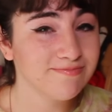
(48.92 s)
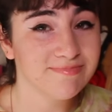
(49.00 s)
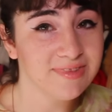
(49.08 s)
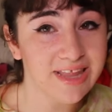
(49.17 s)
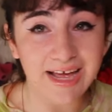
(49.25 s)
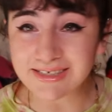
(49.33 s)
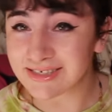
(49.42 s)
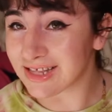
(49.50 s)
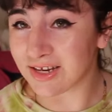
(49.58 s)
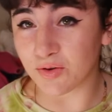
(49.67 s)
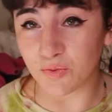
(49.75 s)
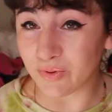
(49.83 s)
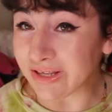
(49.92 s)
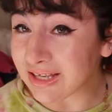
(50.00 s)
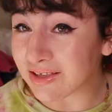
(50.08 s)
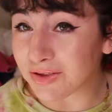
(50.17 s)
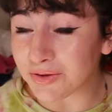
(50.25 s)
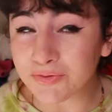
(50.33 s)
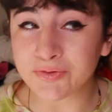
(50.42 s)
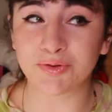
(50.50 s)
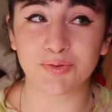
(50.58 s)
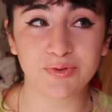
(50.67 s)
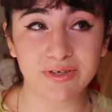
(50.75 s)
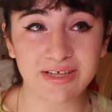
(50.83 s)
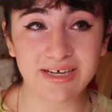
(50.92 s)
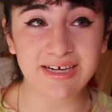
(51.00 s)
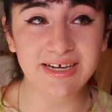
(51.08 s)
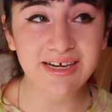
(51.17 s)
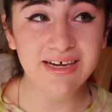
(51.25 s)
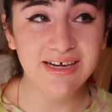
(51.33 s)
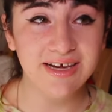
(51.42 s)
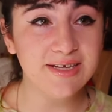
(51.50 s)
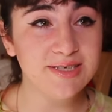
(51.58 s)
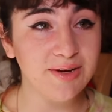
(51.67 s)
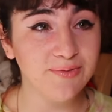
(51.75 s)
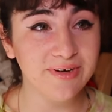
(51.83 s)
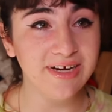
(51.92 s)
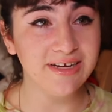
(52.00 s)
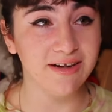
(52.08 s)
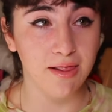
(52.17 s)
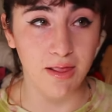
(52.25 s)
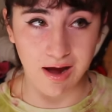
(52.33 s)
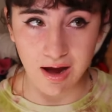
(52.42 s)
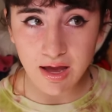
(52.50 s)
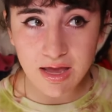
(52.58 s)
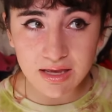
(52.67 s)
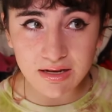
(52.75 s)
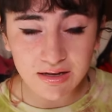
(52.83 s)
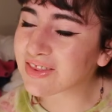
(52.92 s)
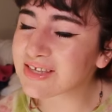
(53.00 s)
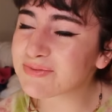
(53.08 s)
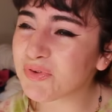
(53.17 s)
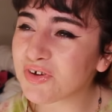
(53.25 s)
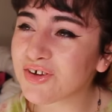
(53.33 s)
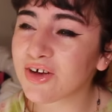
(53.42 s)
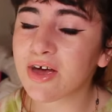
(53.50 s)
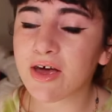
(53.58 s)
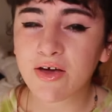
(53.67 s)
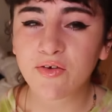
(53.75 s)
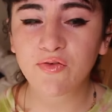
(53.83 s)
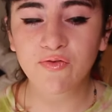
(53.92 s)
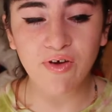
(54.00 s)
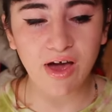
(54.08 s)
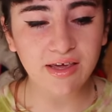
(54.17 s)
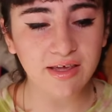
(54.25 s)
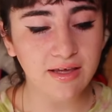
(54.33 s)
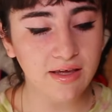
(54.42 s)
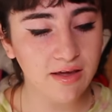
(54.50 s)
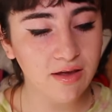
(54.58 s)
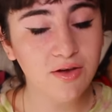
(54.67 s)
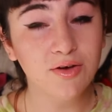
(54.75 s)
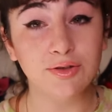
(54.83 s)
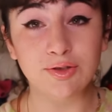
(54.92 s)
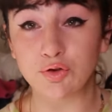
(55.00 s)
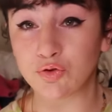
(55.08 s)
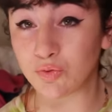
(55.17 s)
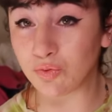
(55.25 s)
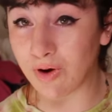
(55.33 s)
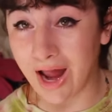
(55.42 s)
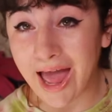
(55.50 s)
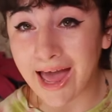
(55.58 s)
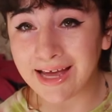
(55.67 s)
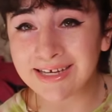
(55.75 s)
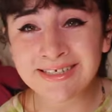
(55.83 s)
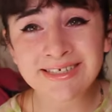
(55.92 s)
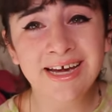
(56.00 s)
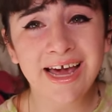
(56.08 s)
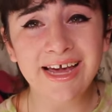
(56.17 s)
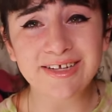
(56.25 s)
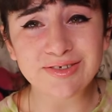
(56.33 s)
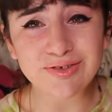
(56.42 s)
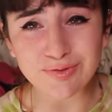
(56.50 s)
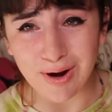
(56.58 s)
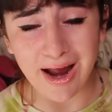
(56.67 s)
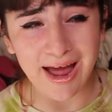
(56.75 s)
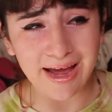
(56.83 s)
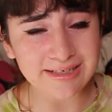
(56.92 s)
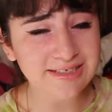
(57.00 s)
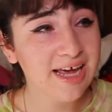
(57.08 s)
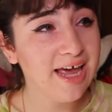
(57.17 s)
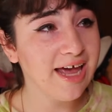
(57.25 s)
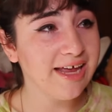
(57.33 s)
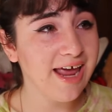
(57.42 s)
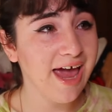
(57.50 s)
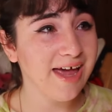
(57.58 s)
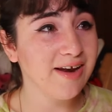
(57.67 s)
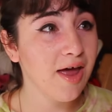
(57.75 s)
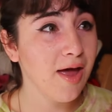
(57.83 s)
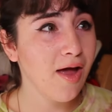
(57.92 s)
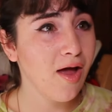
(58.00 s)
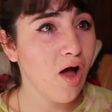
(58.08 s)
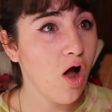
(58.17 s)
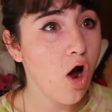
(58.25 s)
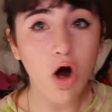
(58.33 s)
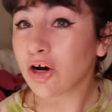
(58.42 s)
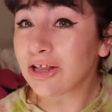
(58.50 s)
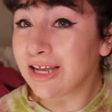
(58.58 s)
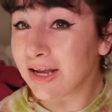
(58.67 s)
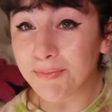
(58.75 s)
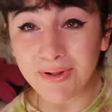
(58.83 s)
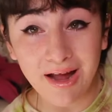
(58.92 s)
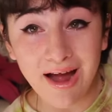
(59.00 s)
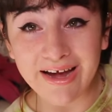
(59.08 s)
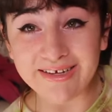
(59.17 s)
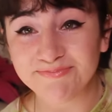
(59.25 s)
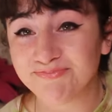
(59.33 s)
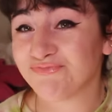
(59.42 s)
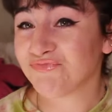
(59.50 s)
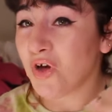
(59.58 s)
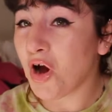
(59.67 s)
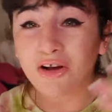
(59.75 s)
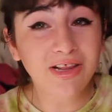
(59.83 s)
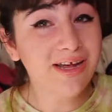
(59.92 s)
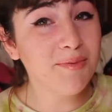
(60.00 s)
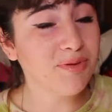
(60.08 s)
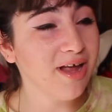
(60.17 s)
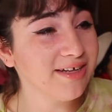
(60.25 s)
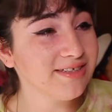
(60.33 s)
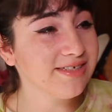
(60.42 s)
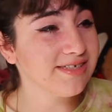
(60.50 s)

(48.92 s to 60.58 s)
less than a week, usually, because I read a lot. This book fucking dragged and dragged and had hardly a plot. Hardly a plot in